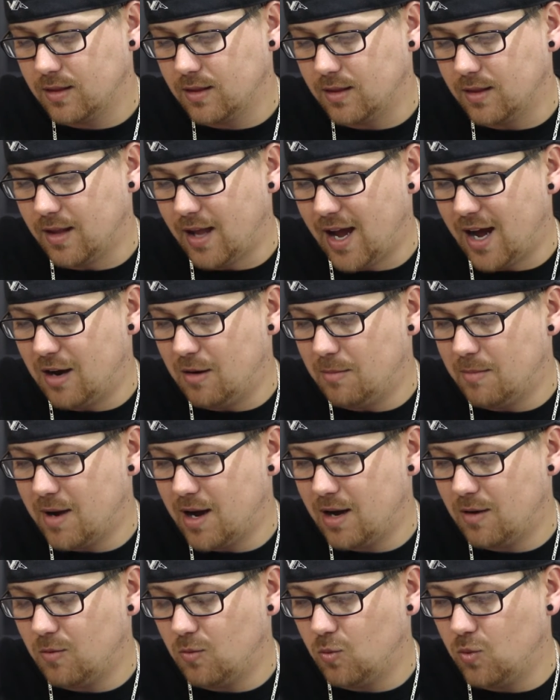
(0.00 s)
Now
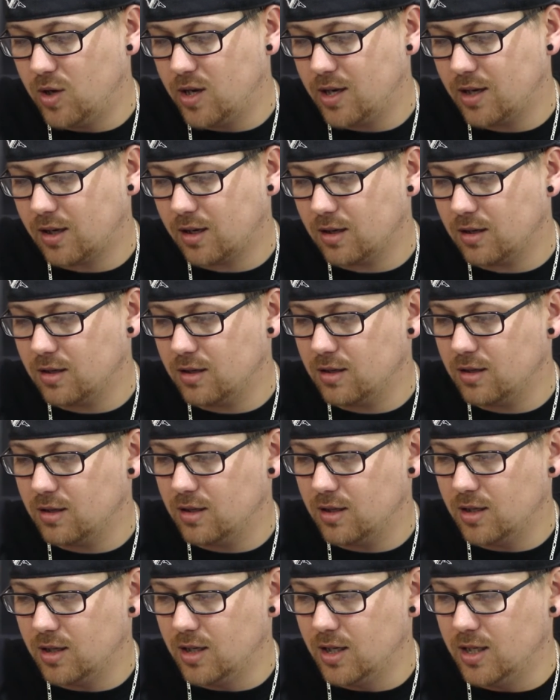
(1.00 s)
my wick
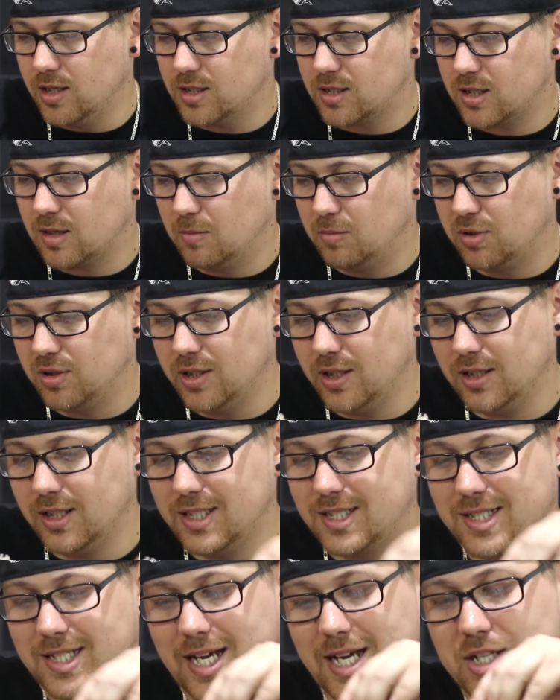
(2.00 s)
is completely
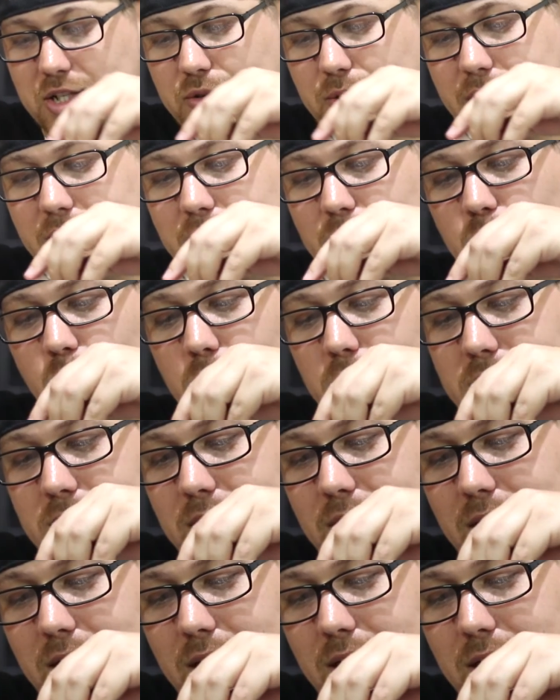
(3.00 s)
saturated once
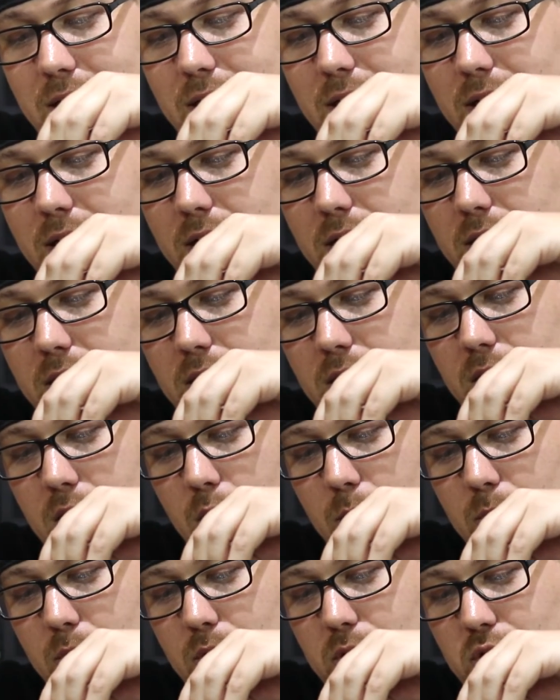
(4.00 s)
again.
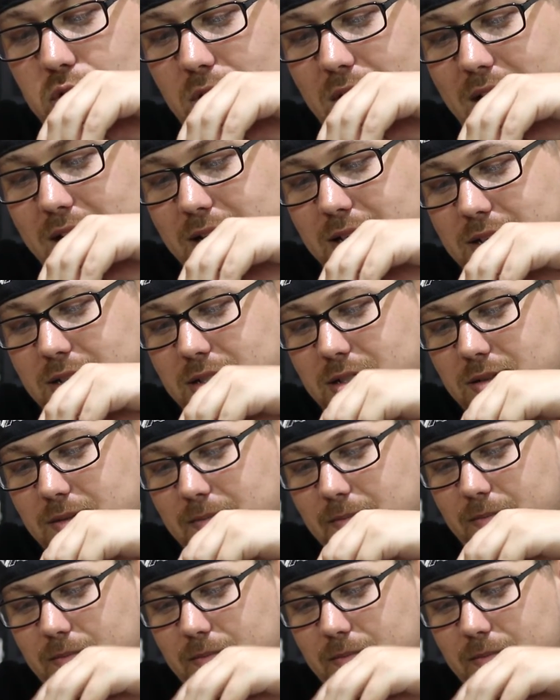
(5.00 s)
No more dryness.